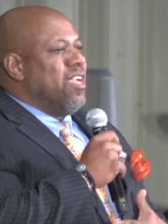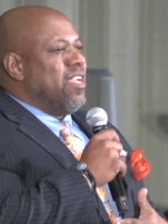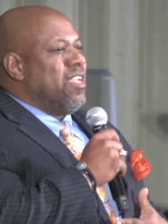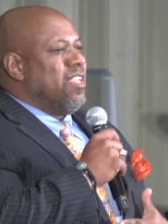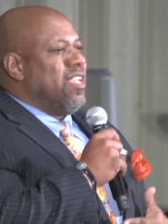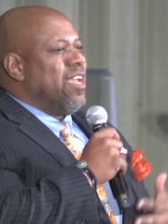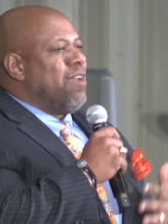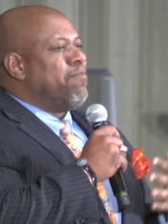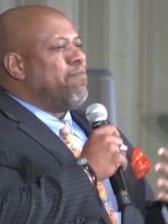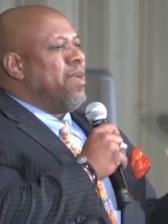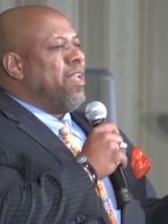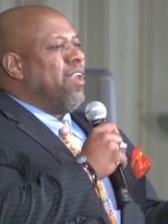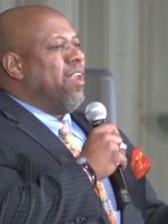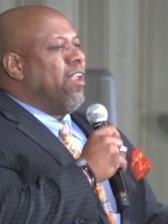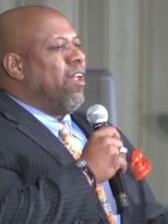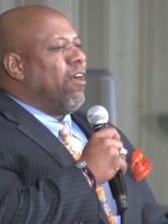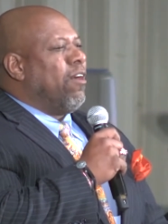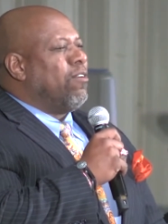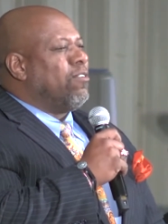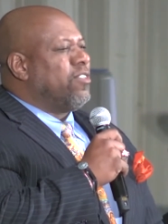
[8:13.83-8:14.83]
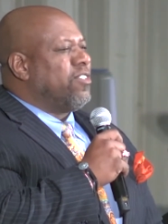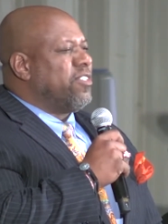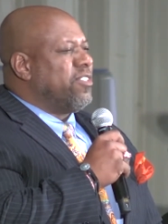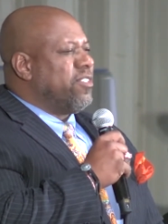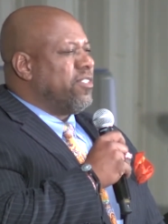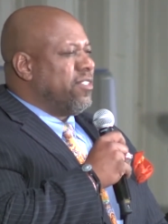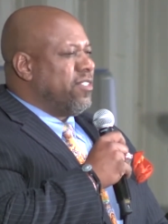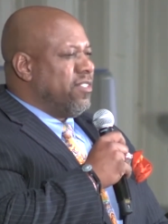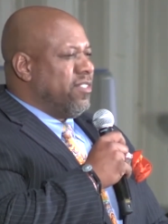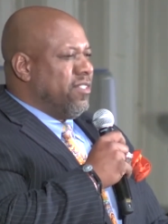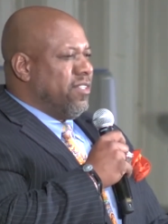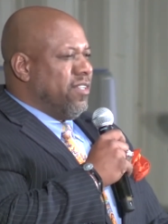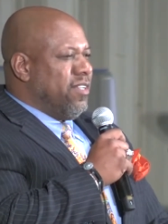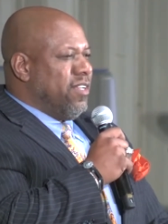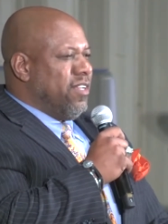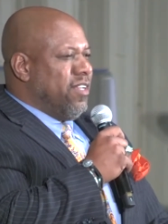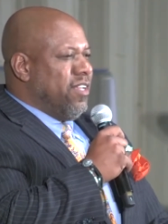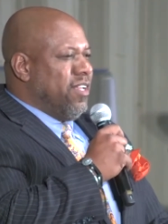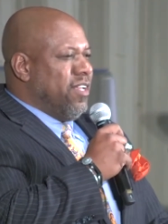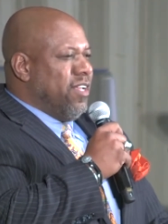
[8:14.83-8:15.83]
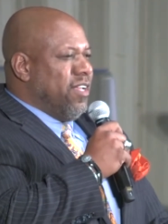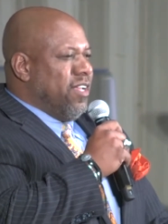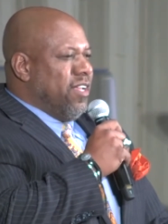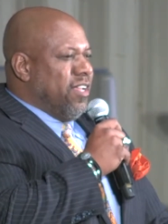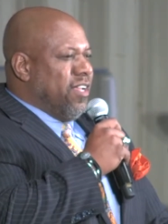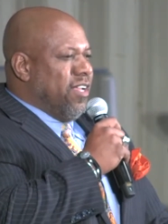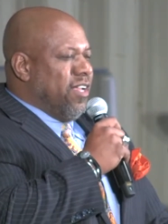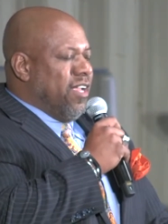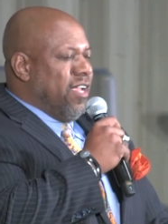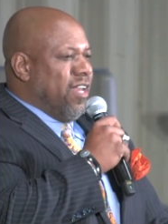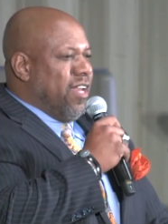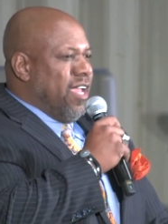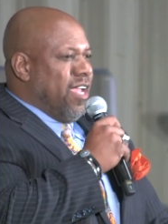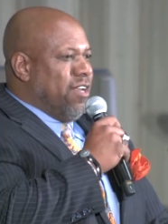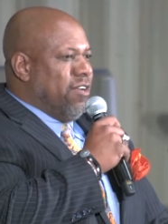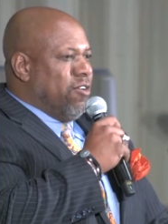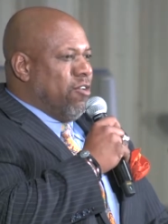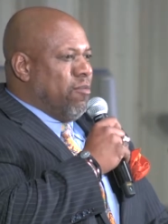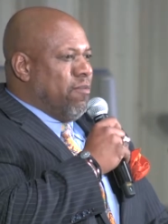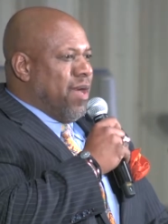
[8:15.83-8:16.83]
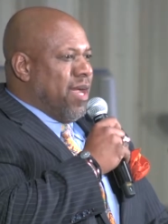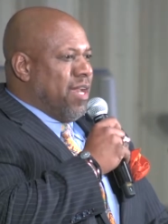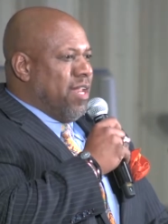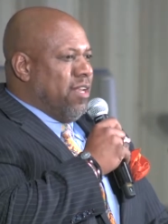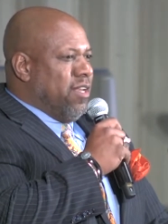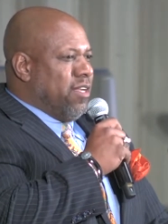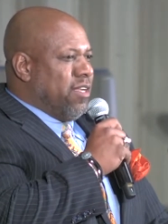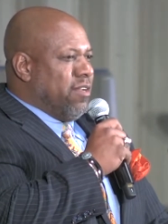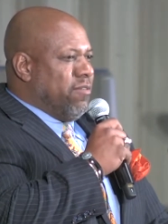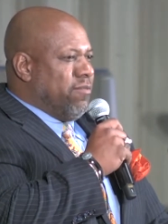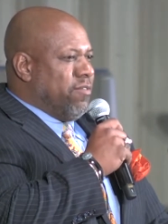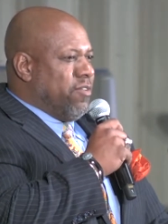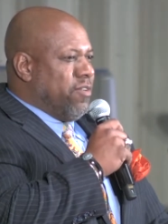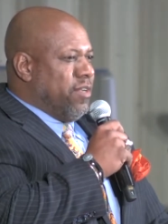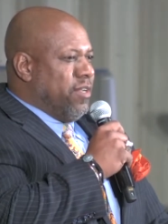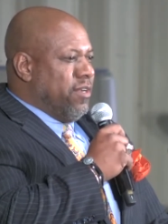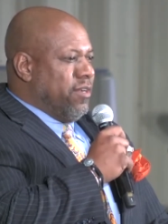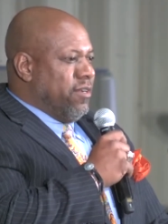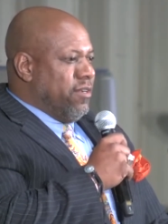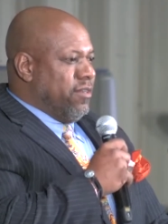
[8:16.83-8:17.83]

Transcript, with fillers: You have been lost and ain't nobody looking for you?